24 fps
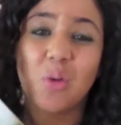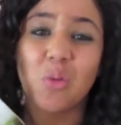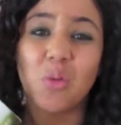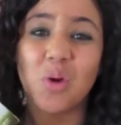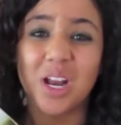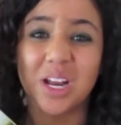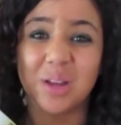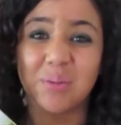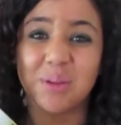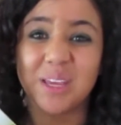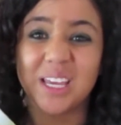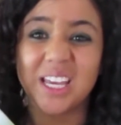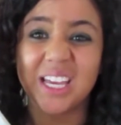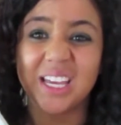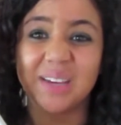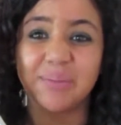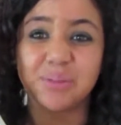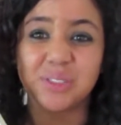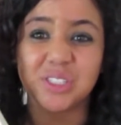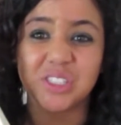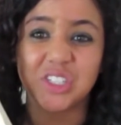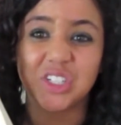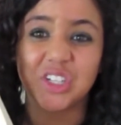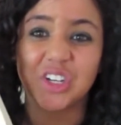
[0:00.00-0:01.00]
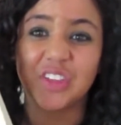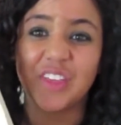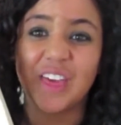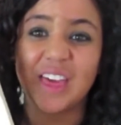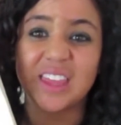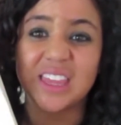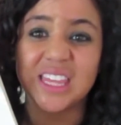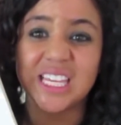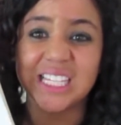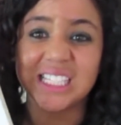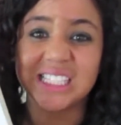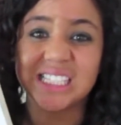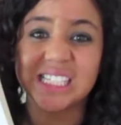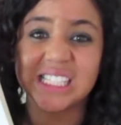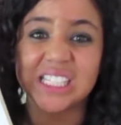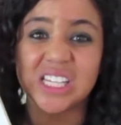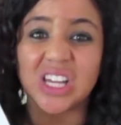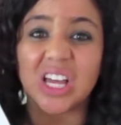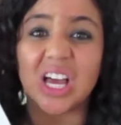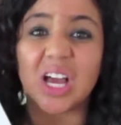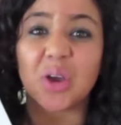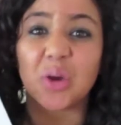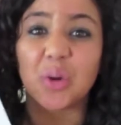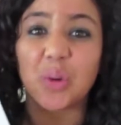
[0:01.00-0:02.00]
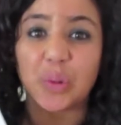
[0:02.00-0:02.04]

wannabe hipster that thinks he's a lot